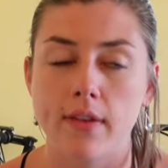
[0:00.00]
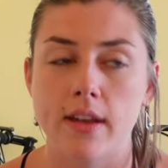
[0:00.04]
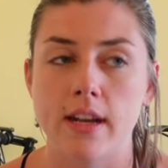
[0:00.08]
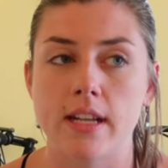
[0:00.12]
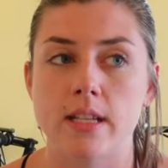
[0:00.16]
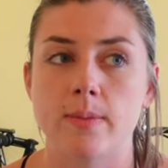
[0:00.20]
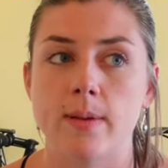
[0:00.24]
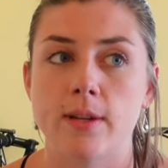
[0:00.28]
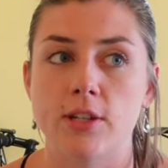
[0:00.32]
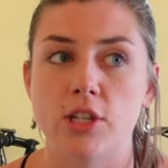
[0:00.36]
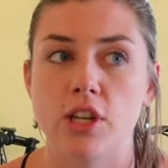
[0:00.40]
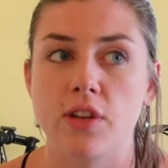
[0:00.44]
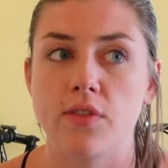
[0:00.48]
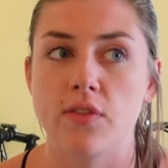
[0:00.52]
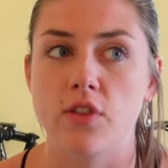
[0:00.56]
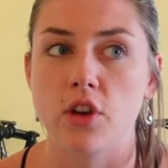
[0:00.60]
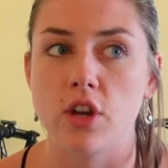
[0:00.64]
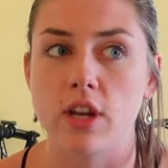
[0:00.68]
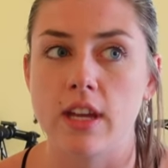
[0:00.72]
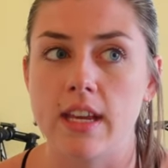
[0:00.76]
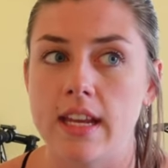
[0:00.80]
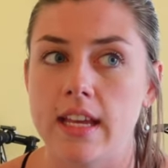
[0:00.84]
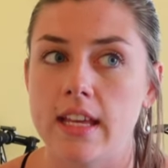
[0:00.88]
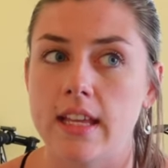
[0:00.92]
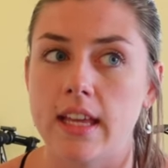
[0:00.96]
and especially if you're
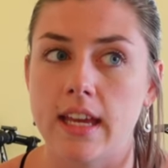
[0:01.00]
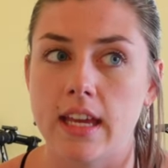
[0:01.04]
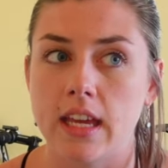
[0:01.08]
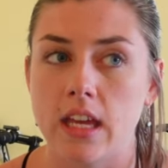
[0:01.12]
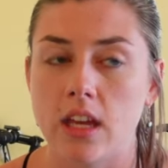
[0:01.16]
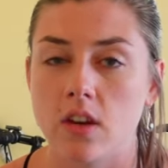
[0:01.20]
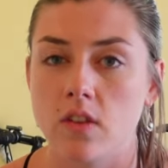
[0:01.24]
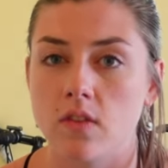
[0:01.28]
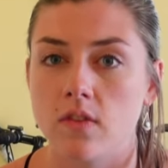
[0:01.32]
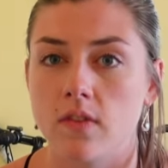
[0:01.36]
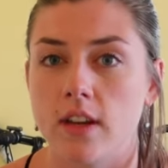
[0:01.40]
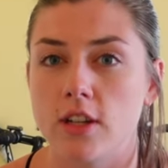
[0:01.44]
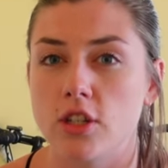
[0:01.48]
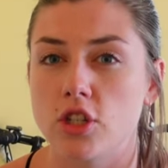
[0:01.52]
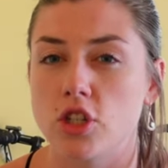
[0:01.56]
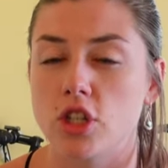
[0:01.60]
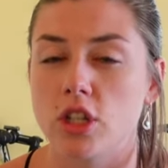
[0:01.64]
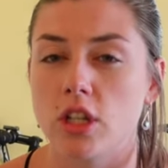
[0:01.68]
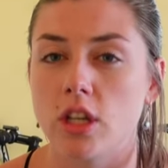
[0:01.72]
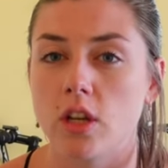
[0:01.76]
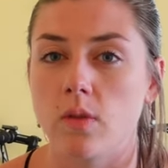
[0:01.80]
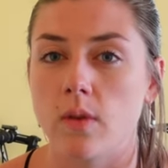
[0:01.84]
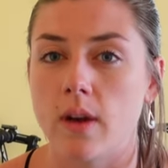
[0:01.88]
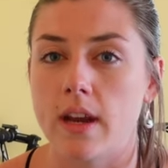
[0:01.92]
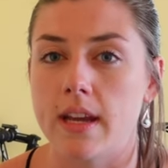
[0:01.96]
eating like
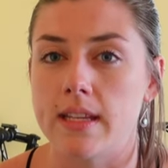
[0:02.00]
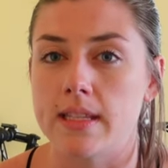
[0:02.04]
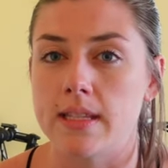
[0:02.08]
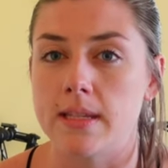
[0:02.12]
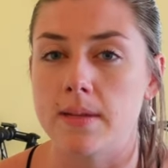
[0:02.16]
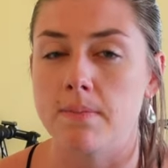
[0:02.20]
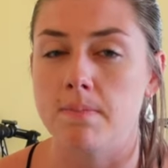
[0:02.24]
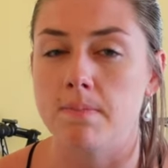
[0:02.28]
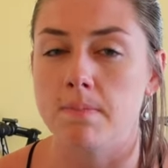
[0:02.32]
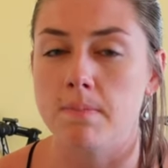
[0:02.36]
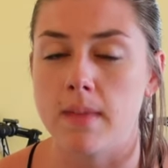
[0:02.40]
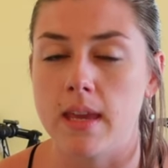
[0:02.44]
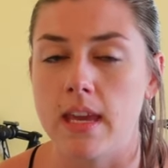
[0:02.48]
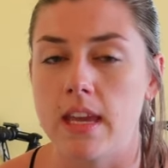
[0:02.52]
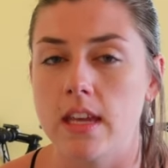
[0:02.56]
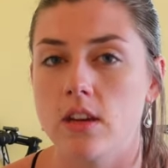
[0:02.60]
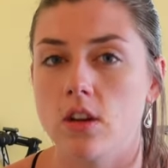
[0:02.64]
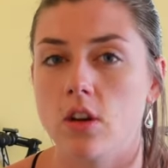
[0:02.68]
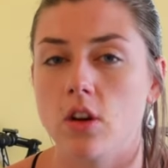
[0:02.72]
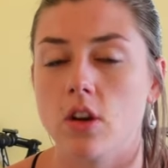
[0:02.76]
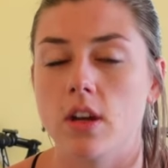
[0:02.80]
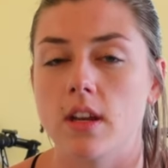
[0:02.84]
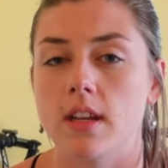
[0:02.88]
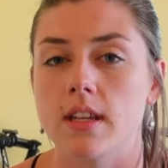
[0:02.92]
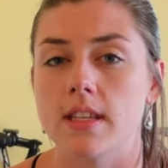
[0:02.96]
conventionally raised meat,
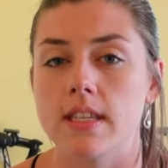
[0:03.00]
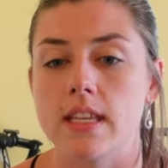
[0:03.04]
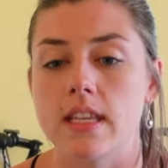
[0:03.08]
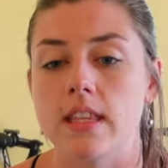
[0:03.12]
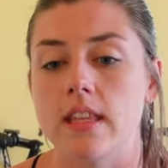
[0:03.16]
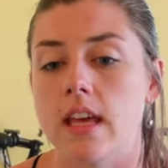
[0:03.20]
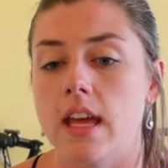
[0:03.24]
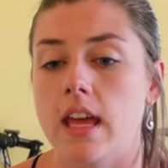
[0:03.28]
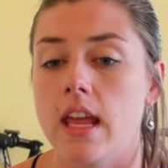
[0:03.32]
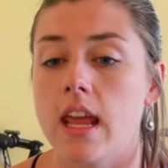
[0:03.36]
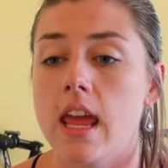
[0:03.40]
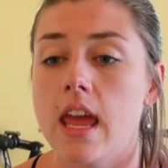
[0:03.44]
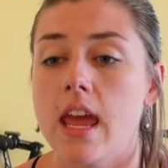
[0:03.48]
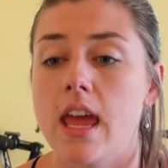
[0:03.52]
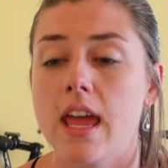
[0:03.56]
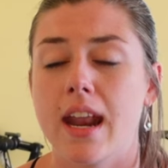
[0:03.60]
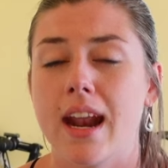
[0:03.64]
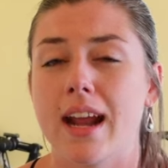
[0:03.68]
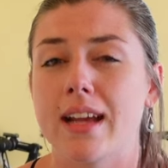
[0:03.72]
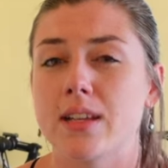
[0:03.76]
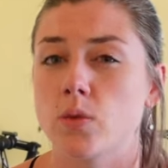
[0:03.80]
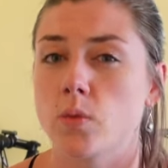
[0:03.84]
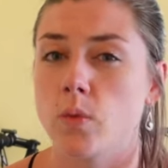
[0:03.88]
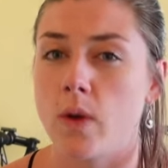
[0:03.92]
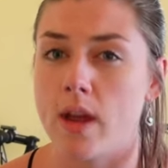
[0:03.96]
you're going to see that it
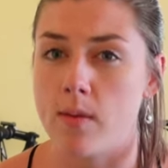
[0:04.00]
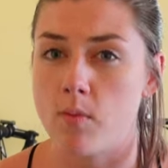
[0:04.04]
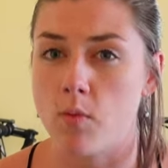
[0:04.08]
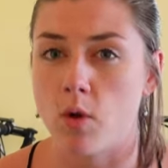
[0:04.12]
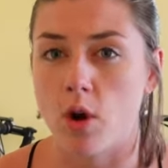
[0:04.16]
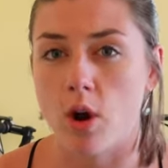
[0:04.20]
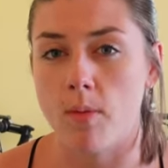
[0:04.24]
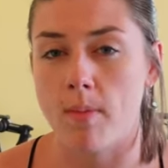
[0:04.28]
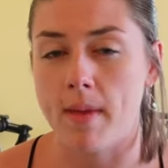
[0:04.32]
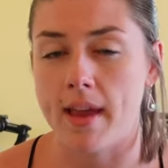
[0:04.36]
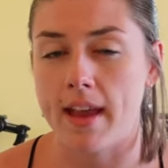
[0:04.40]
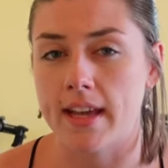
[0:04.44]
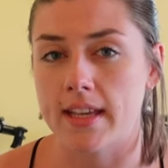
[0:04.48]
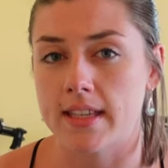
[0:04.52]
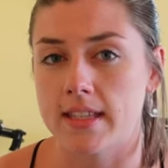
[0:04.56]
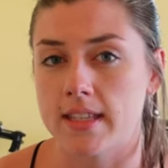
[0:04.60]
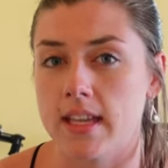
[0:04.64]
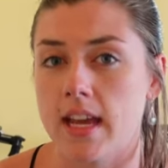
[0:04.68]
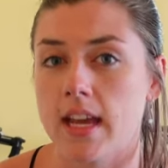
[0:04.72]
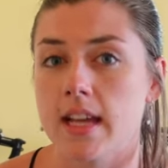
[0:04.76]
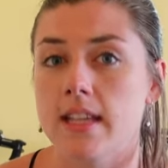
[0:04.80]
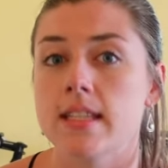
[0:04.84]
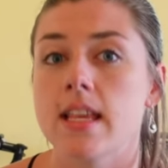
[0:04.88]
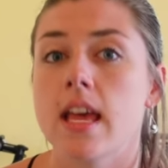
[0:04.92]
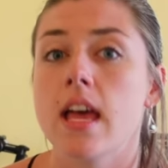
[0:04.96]
has way more
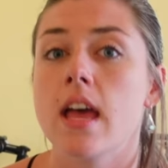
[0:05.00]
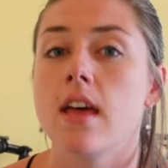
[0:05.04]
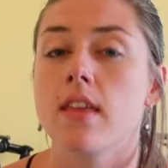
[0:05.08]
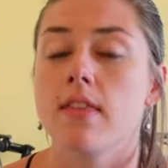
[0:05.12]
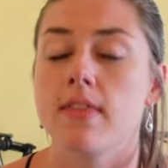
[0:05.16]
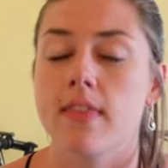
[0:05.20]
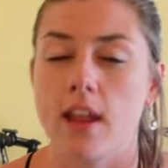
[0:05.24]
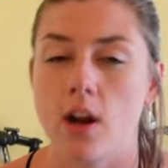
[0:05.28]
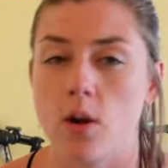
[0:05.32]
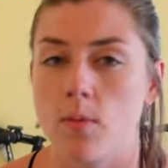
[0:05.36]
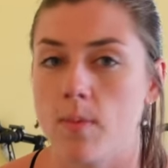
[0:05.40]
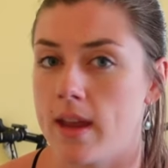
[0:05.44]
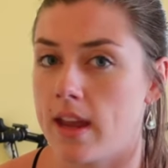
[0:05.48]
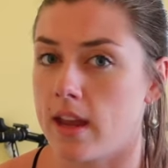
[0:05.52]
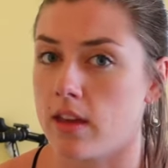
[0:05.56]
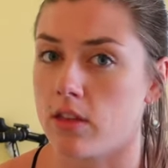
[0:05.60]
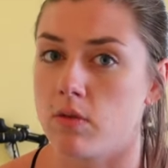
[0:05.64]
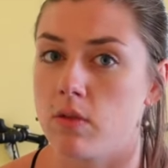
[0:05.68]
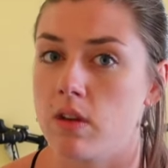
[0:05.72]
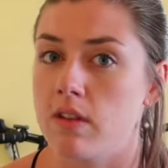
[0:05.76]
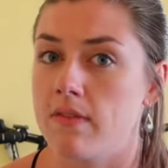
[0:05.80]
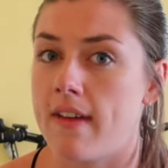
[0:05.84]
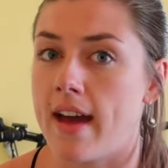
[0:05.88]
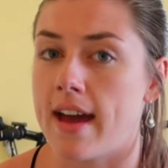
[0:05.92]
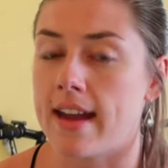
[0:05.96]
omega-6 than
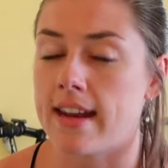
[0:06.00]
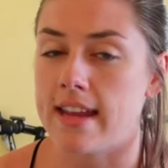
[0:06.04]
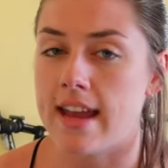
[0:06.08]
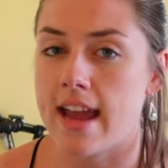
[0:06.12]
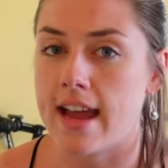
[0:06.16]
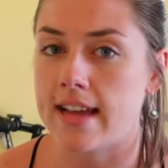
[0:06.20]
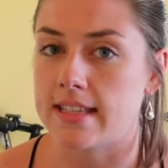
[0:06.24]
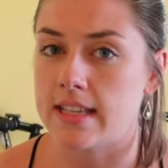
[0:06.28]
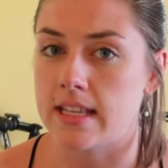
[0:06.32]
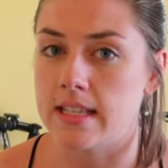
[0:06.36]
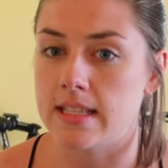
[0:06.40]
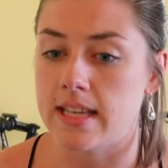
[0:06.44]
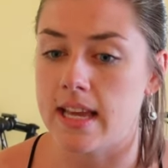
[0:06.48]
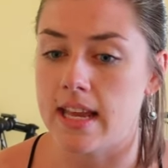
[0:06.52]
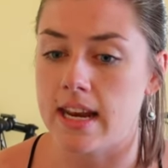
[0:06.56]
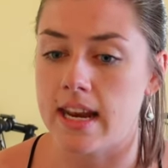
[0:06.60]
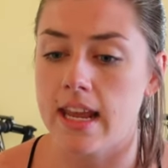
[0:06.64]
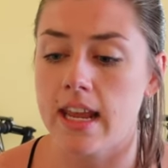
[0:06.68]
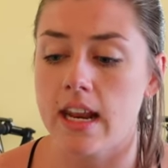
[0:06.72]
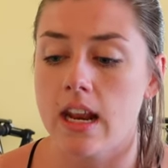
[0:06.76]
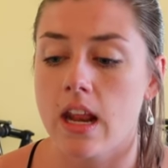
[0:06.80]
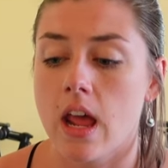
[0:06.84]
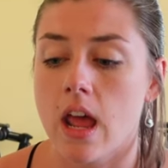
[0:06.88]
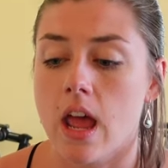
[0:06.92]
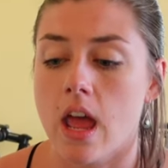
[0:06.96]
omega-3 fatty acids in
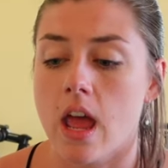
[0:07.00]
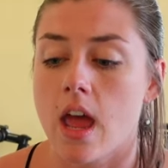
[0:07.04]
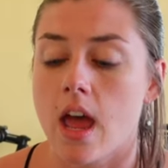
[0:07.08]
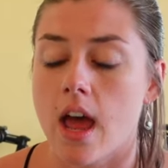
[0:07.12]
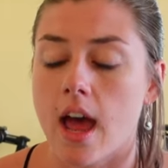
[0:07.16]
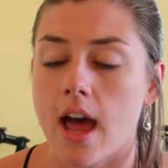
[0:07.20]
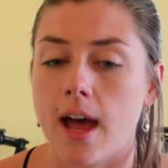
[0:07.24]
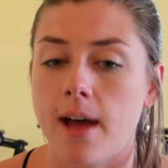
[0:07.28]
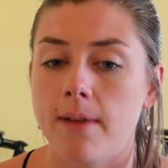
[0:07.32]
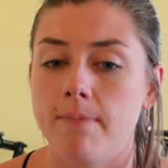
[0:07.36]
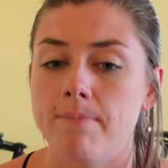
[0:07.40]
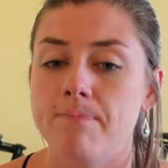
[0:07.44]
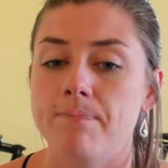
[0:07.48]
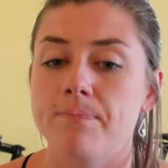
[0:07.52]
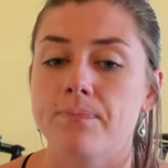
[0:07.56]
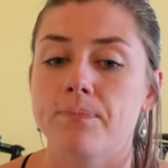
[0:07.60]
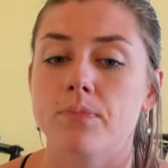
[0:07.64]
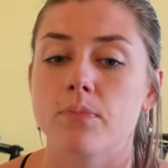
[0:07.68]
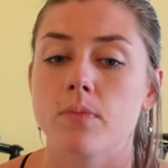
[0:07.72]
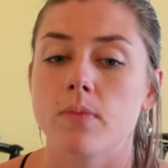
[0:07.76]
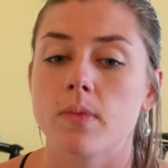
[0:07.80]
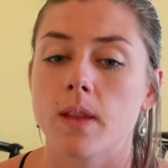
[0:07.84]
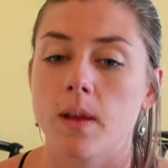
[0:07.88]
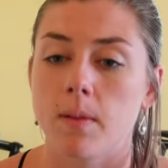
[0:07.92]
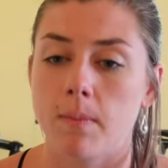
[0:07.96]
it.
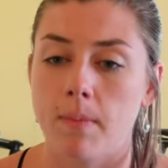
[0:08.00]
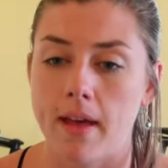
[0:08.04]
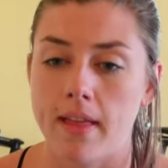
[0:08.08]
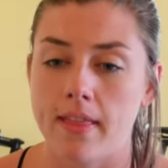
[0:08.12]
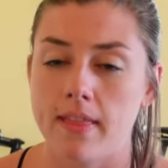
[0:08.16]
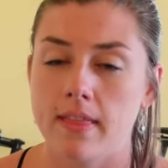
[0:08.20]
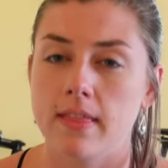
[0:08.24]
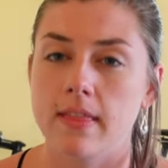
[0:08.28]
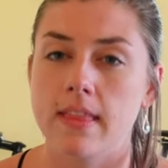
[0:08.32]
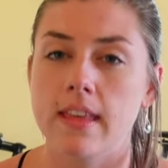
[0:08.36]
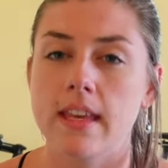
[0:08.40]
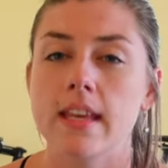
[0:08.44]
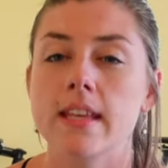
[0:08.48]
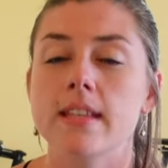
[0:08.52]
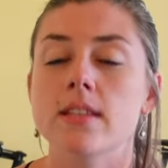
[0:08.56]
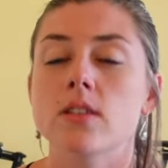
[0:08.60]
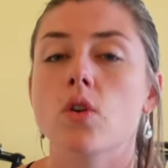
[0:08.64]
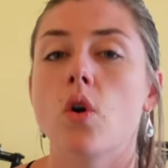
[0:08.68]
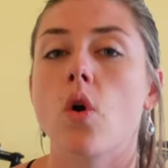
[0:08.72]
But these